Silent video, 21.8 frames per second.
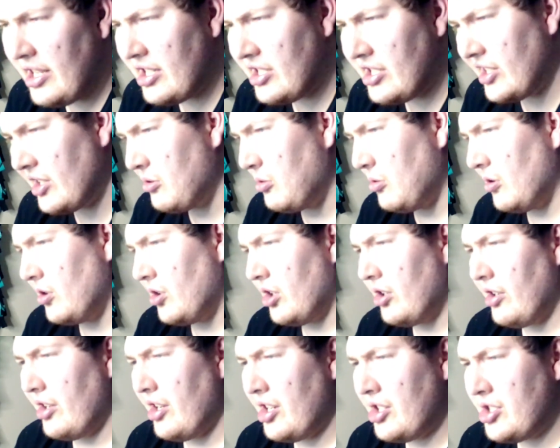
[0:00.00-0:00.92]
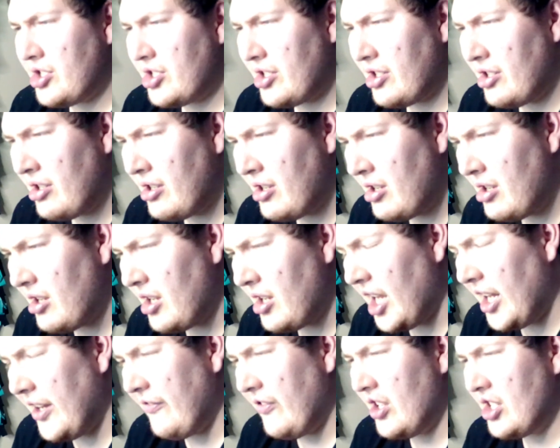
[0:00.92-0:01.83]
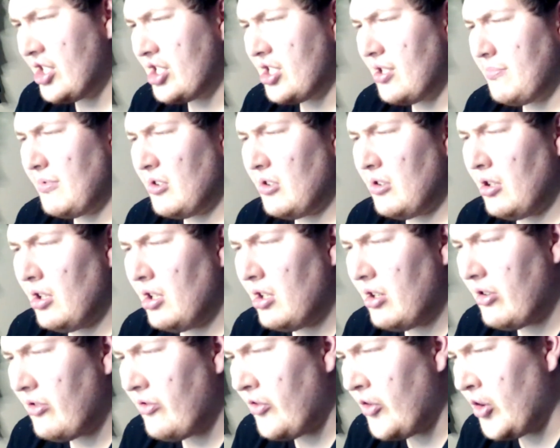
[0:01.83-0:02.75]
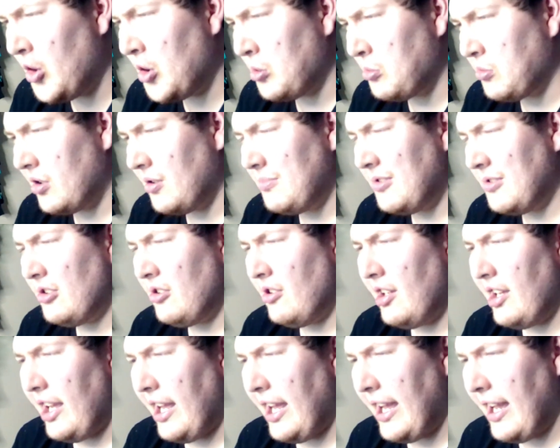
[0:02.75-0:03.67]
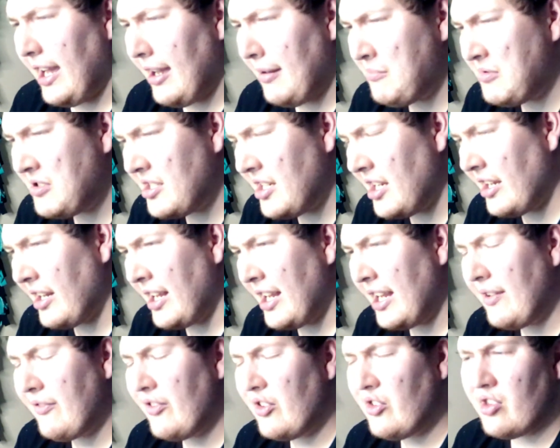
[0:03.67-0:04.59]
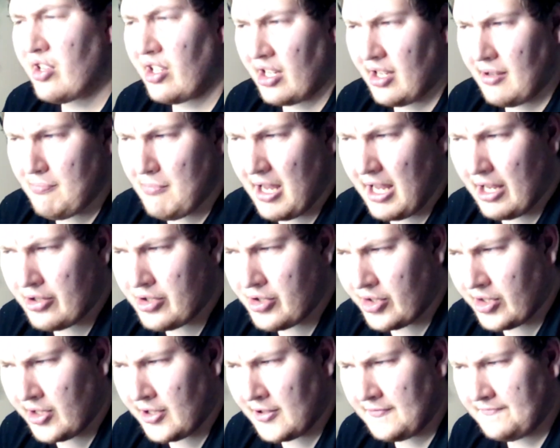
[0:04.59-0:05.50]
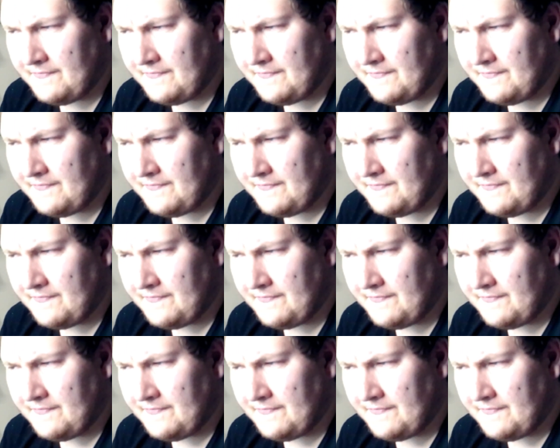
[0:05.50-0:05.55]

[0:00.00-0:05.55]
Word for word: General Carnage, Invincible, Vulnerable, Abs, and even the Commander.